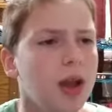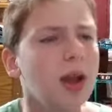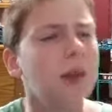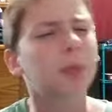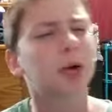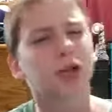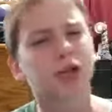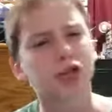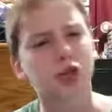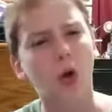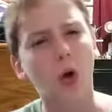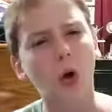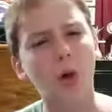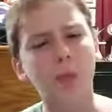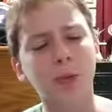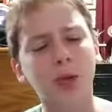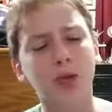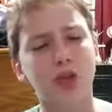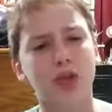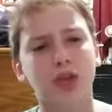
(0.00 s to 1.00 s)
but it's
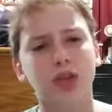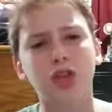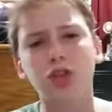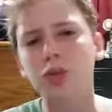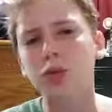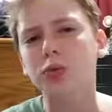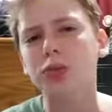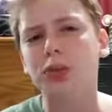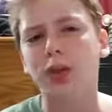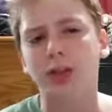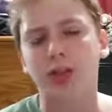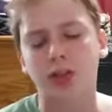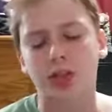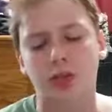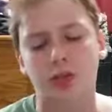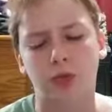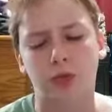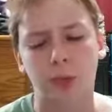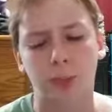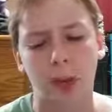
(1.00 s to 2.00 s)
almost useless
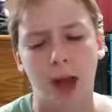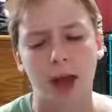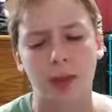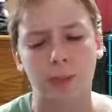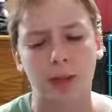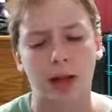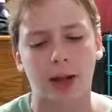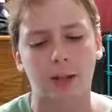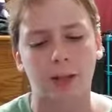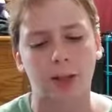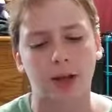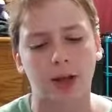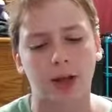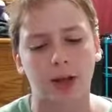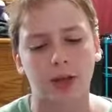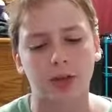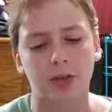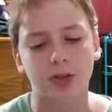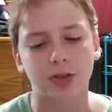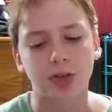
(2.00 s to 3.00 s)
for Batman
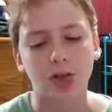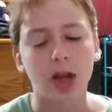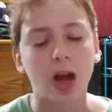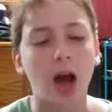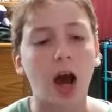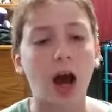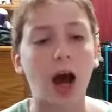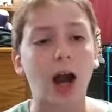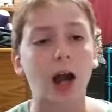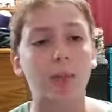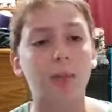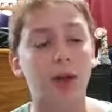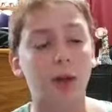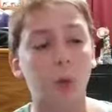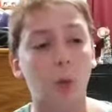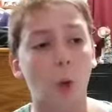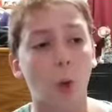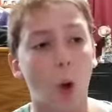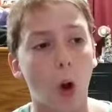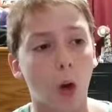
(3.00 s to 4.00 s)
because Iron Man
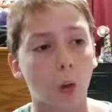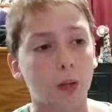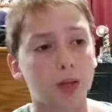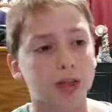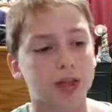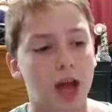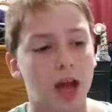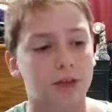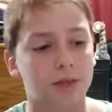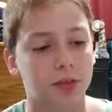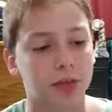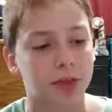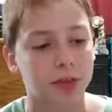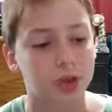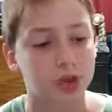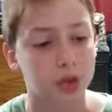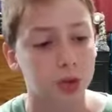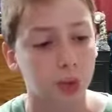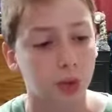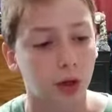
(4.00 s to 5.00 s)
will always have his
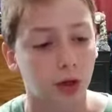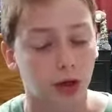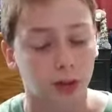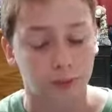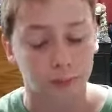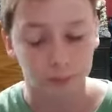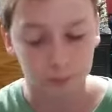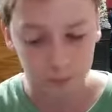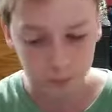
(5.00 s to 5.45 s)
suit on.